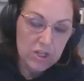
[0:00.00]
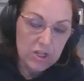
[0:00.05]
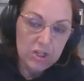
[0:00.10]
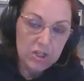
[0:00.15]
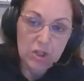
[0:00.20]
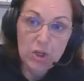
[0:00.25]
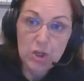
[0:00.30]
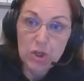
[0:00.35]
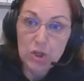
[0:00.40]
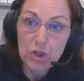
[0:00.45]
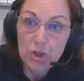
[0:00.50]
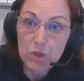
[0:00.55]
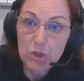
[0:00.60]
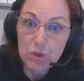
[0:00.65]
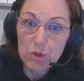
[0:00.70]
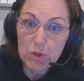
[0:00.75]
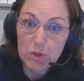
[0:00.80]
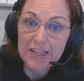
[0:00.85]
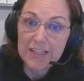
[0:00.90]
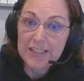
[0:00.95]
So you're
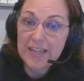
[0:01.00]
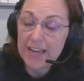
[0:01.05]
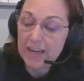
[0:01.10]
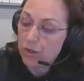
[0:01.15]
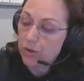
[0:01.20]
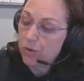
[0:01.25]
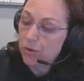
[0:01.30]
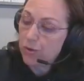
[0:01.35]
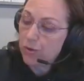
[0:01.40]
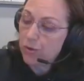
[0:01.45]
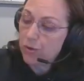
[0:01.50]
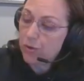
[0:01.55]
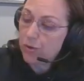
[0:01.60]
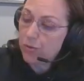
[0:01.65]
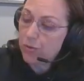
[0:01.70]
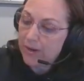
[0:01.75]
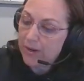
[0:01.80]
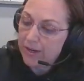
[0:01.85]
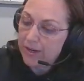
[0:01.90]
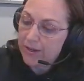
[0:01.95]
going to take your
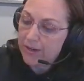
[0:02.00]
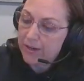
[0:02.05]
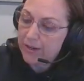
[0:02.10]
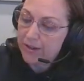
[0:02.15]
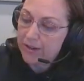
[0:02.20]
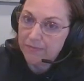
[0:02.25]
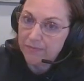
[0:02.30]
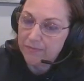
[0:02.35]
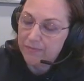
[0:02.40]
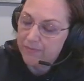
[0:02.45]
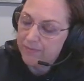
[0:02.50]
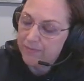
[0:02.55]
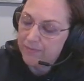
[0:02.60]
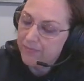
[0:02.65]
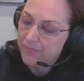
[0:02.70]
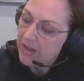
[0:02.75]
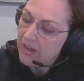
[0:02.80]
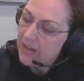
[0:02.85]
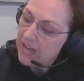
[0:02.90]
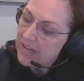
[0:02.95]
numerator,
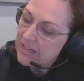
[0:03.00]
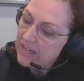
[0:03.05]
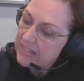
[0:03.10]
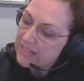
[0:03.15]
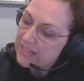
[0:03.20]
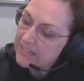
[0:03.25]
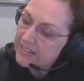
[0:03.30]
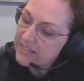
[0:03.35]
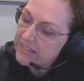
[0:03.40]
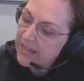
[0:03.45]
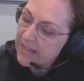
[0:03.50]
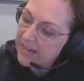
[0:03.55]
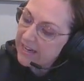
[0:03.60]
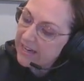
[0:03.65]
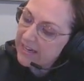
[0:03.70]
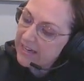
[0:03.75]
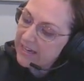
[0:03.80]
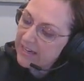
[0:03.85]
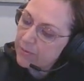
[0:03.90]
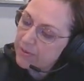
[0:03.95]
set
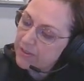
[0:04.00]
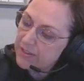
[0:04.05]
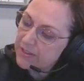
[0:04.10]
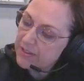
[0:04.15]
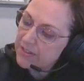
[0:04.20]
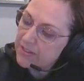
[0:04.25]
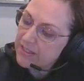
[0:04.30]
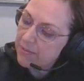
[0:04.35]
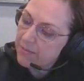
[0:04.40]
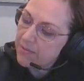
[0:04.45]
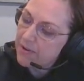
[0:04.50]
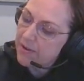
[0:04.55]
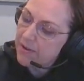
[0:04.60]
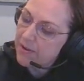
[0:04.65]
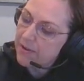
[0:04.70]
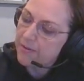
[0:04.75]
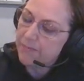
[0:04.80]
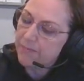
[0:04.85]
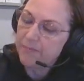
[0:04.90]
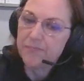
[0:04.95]
it equal to
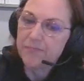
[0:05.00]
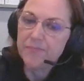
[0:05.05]
zero.